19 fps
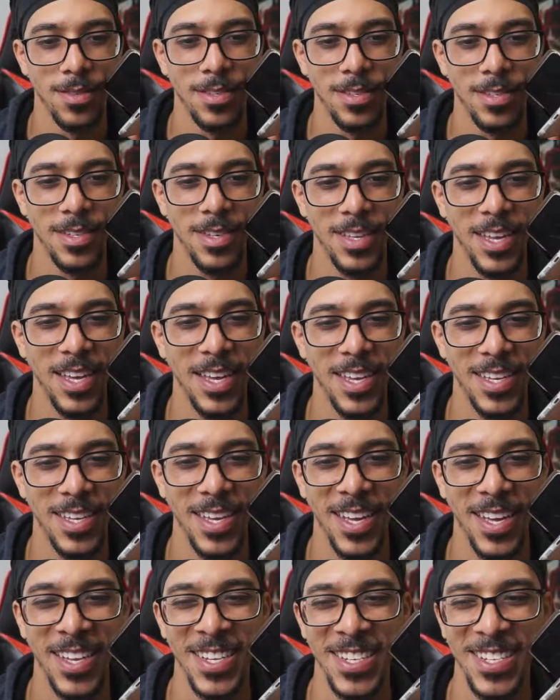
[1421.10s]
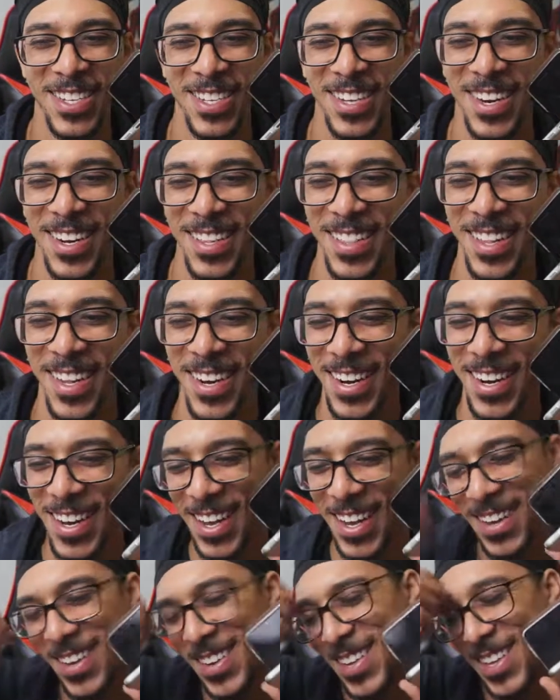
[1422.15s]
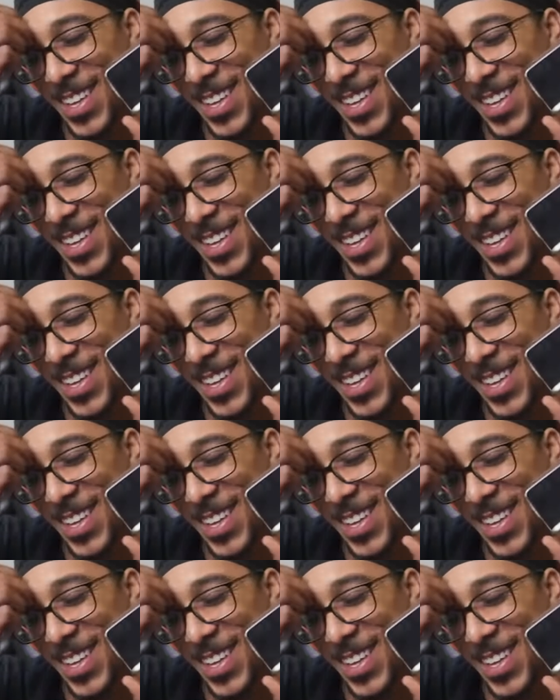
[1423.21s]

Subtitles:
yeah. So you gotta let it out.